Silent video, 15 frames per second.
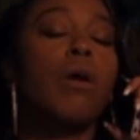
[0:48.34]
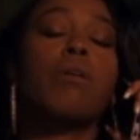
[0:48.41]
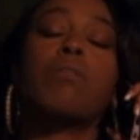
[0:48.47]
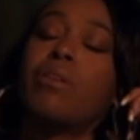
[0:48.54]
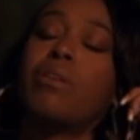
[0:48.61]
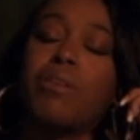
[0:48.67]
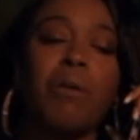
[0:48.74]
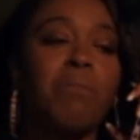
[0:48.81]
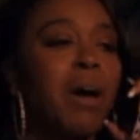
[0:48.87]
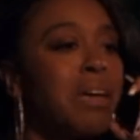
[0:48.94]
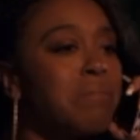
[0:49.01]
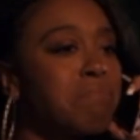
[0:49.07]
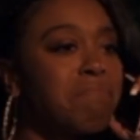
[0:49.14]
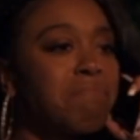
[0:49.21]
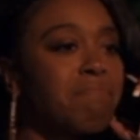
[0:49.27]
No, you know what?
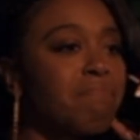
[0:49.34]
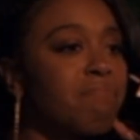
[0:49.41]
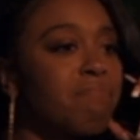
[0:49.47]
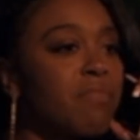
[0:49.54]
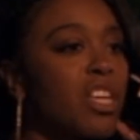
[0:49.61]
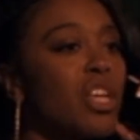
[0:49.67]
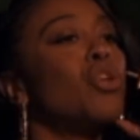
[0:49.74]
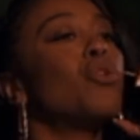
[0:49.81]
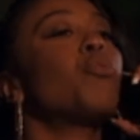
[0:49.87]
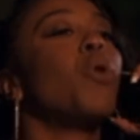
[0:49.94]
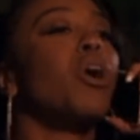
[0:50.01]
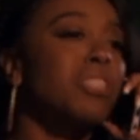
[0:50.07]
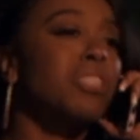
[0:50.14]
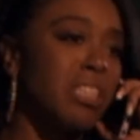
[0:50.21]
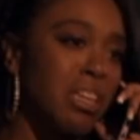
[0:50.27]
You
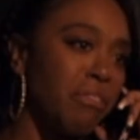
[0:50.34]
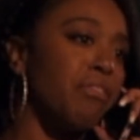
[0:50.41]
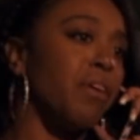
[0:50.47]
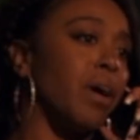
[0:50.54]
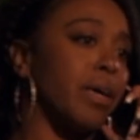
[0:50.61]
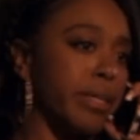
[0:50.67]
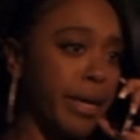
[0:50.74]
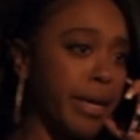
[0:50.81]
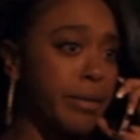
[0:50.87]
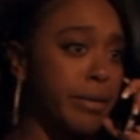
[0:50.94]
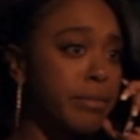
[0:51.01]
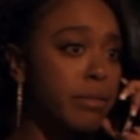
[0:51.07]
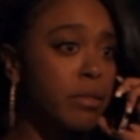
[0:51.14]
worse than a fuck nigga.